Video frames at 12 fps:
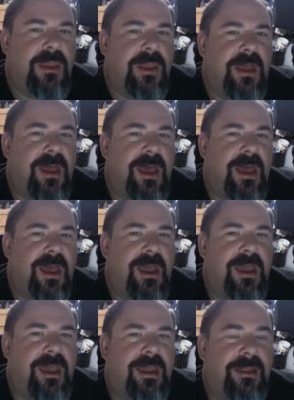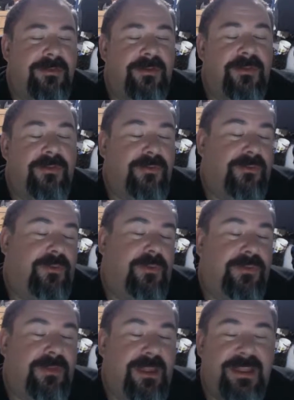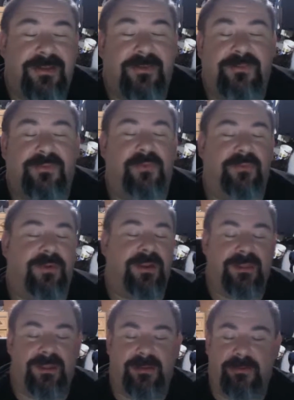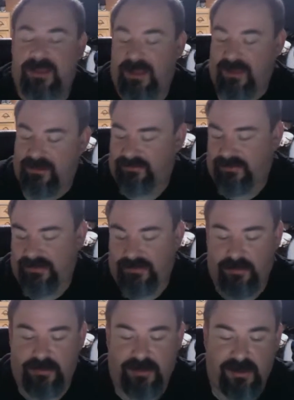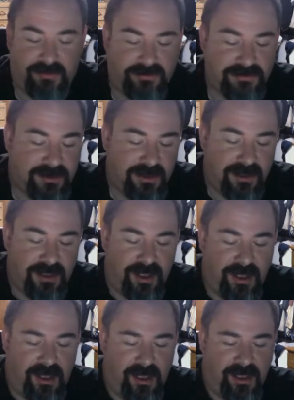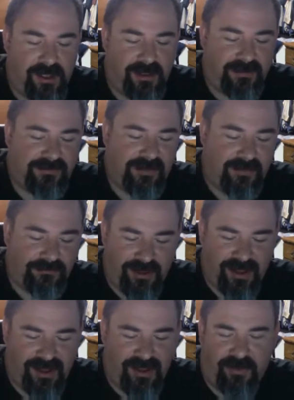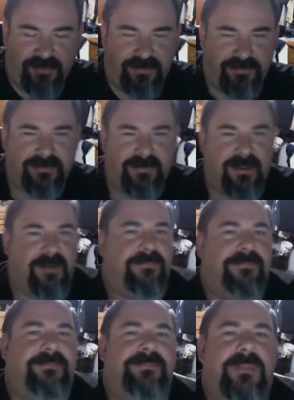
I didn't go to school. I didn't go to school for anything. Quite honestly, I didn't go to college. Self-taught all this stuff.